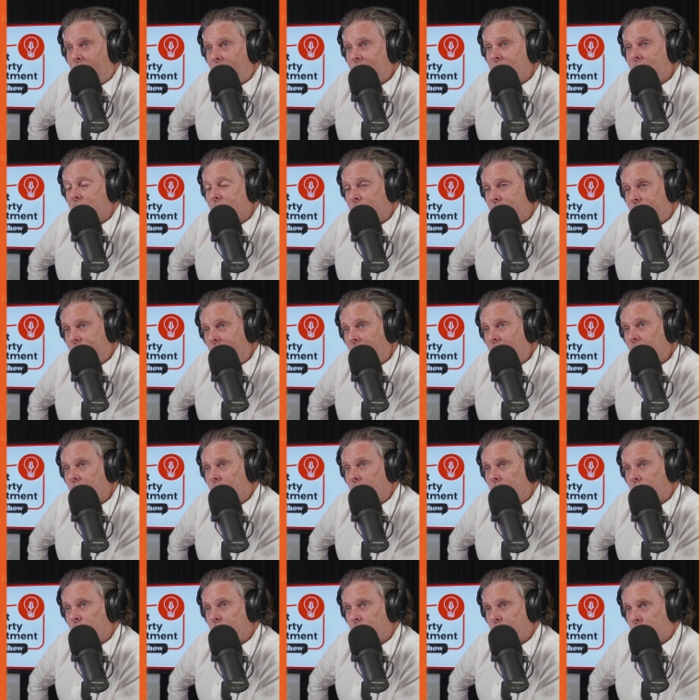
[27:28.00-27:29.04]

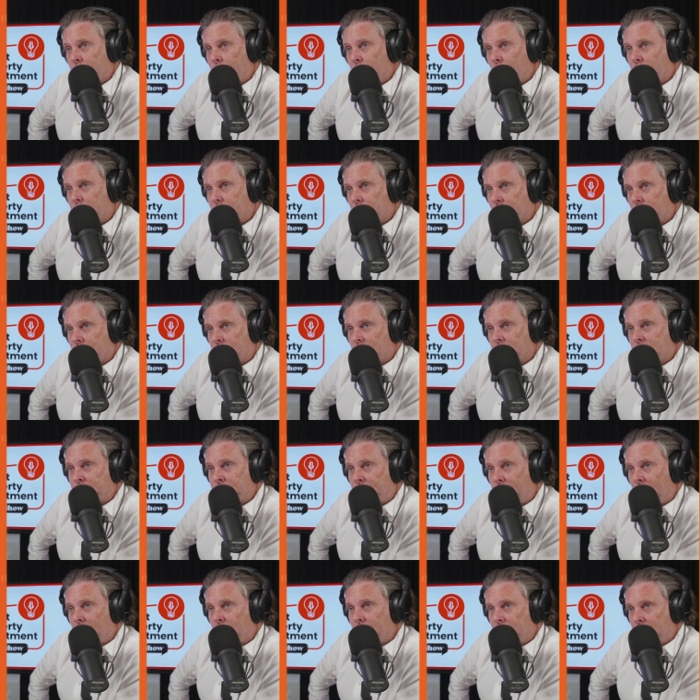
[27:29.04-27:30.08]
undervalued for the purpose of the
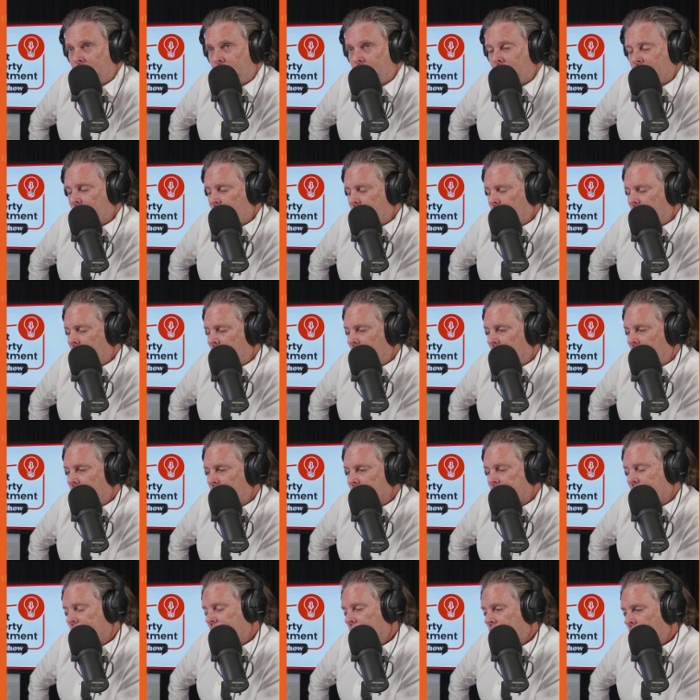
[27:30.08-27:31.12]
disparity with, with
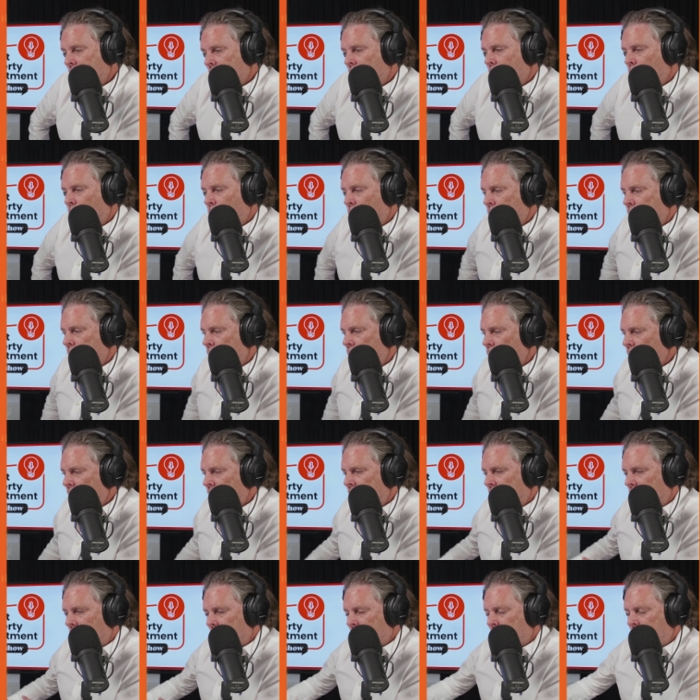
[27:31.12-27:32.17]
housing, worth
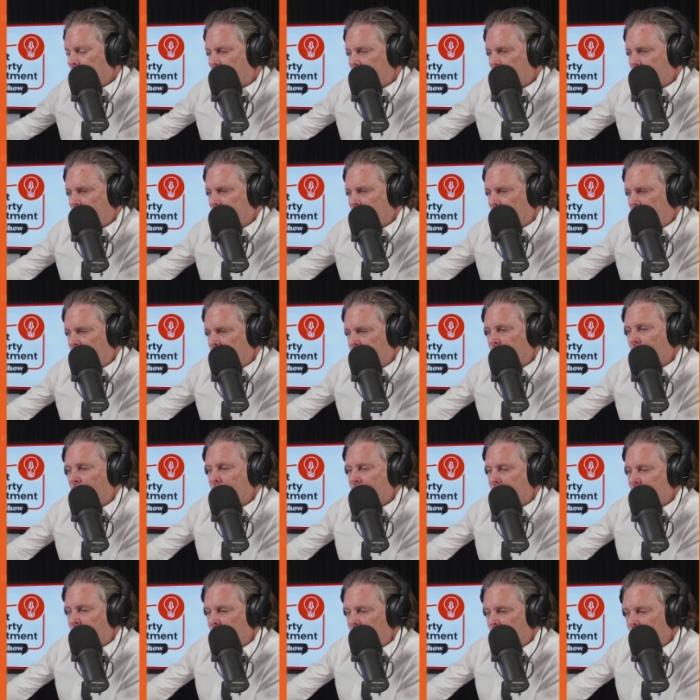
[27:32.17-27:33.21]
looking at. But if I
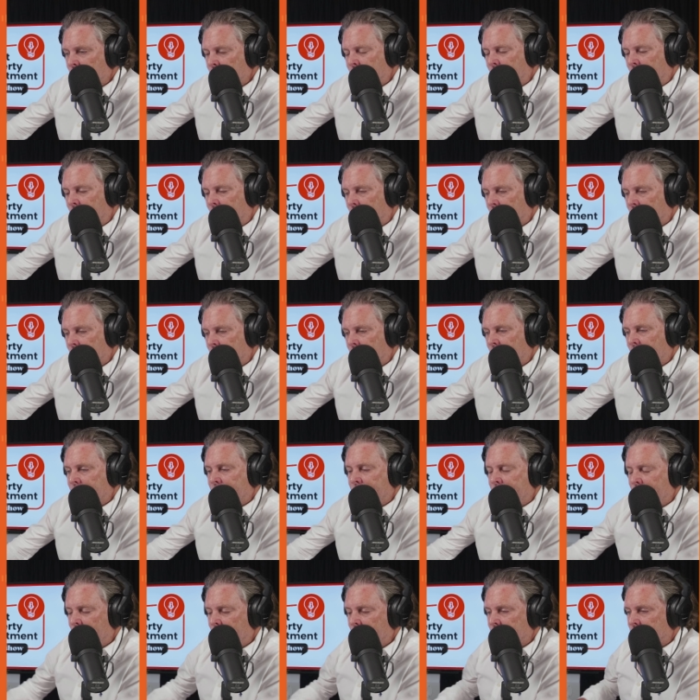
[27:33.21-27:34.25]
think about,
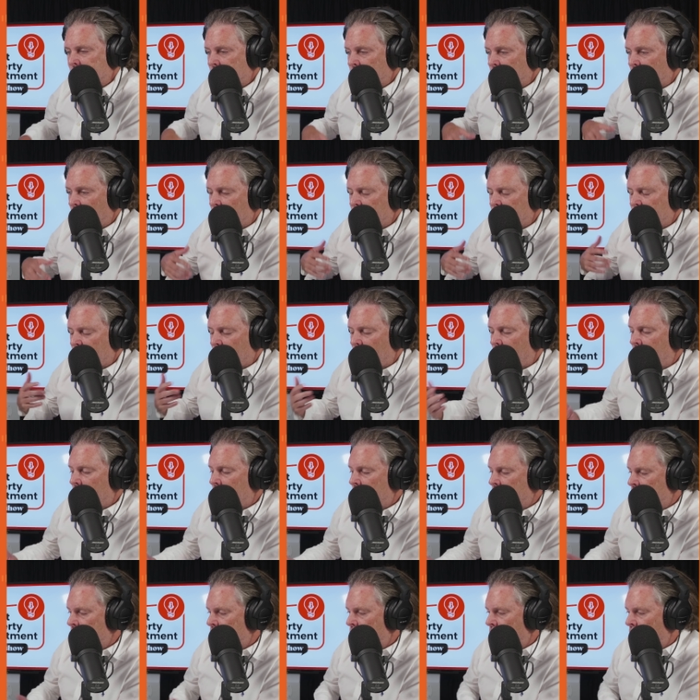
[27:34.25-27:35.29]
again, this is the
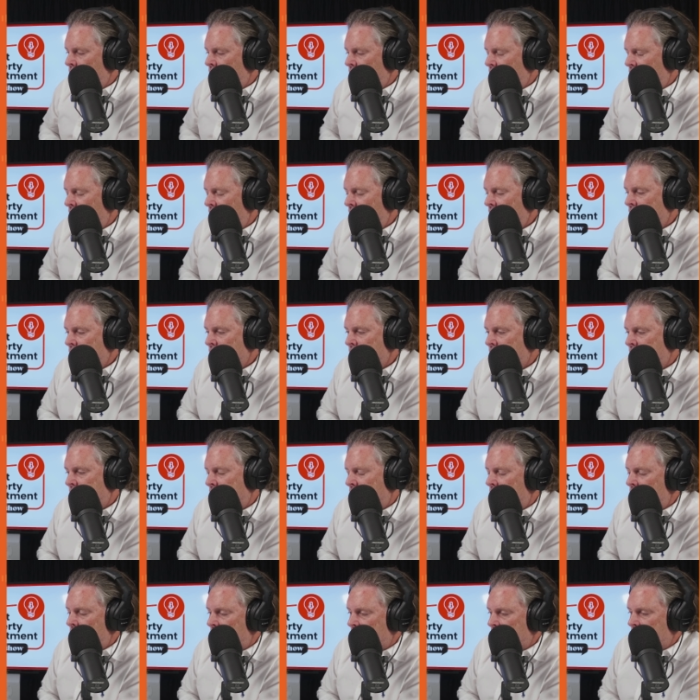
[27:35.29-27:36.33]
overlay of, of
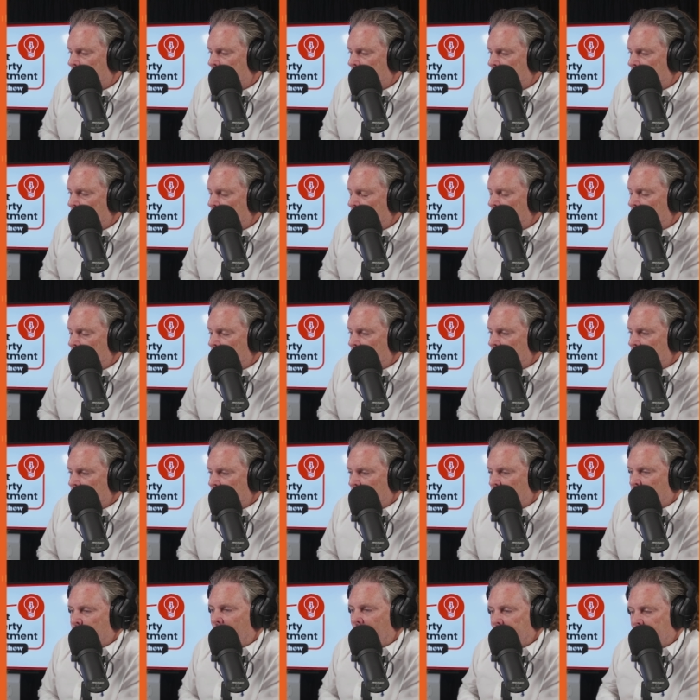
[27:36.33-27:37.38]
understanding
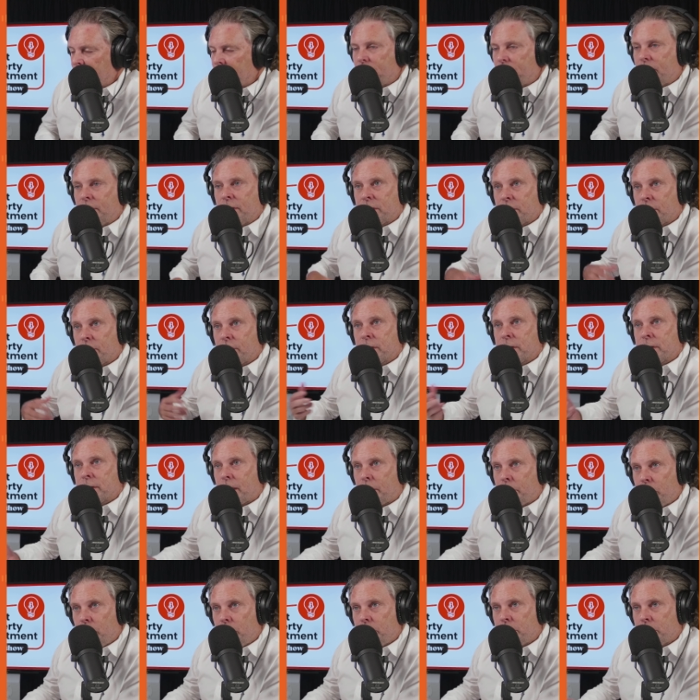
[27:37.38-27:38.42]
the attractiveness of a
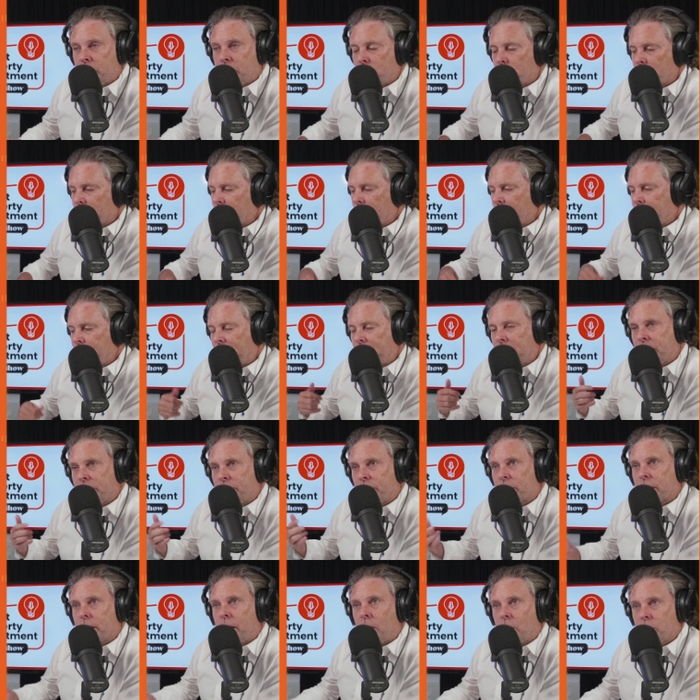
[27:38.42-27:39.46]
suburb. You're talking about
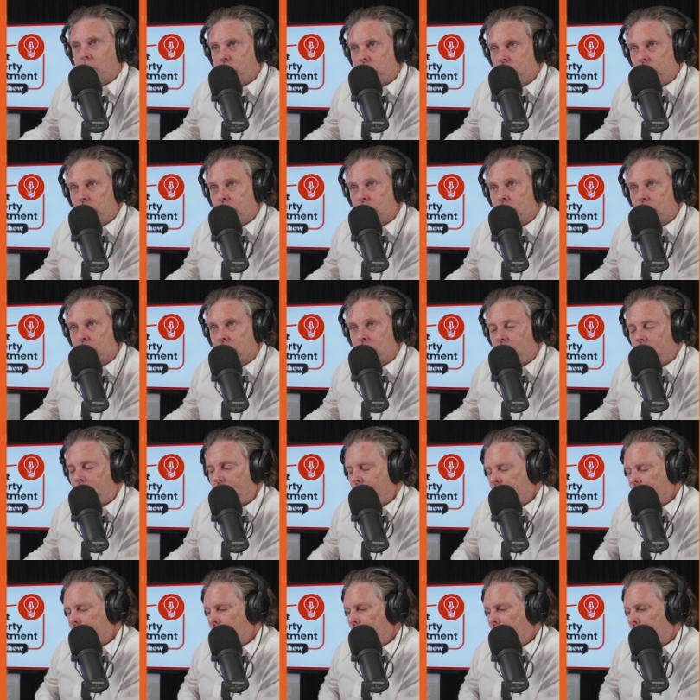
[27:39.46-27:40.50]
different cultures
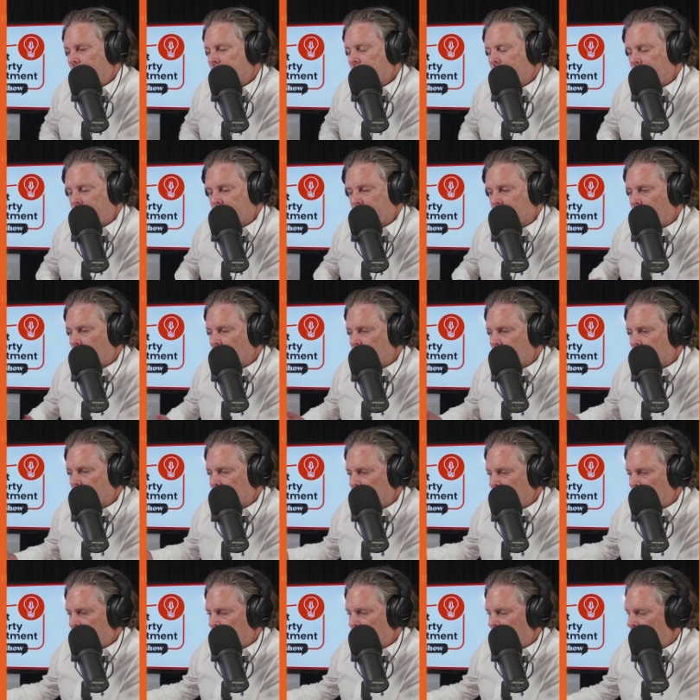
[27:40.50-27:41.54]
um, and some of the
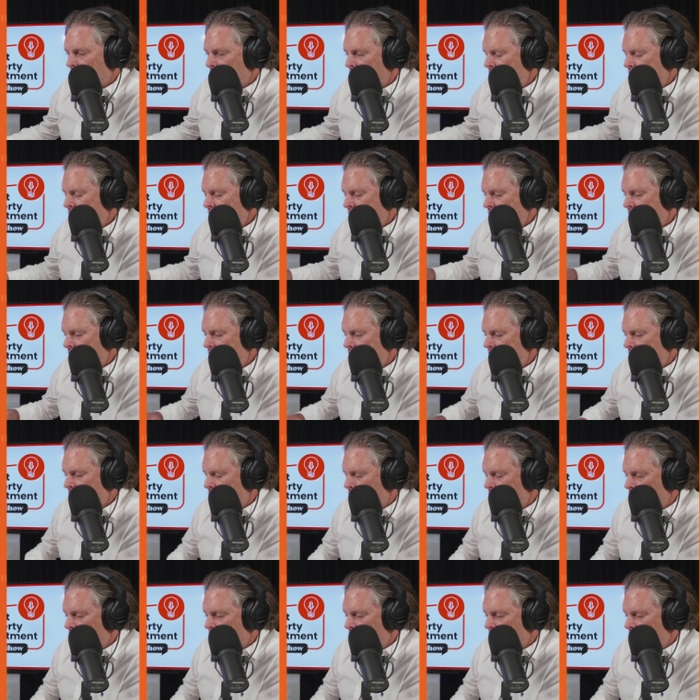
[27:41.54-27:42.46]
cultures we spoke about there,